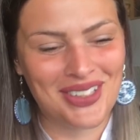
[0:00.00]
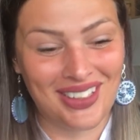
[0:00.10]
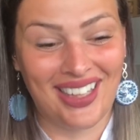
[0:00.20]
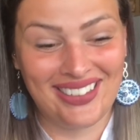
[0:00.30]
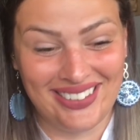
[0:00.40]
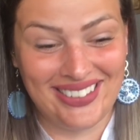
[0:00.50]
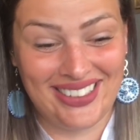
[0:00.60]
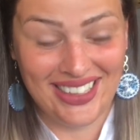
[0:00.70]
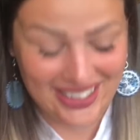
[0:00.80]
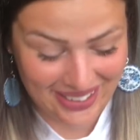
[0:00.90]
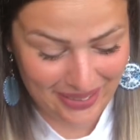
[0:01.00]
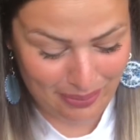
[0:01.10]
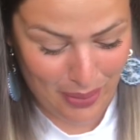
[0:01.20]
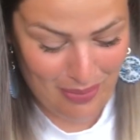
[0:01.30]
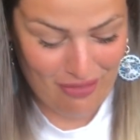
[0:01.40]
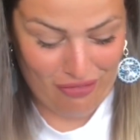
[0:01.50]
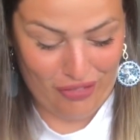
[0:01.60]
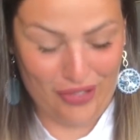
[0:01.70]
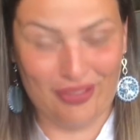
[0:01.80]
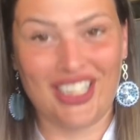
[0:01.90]
I did it maybe
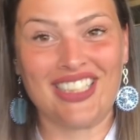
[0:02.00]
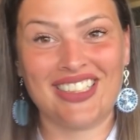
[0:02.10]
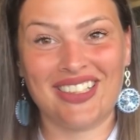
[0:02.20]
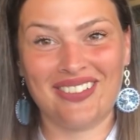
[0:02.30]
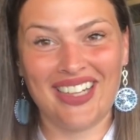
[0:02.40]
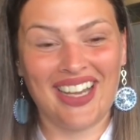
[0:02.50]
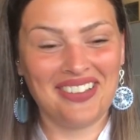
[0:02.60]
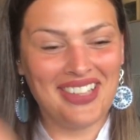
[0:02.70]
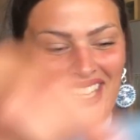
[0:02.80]
4 weeks ago now.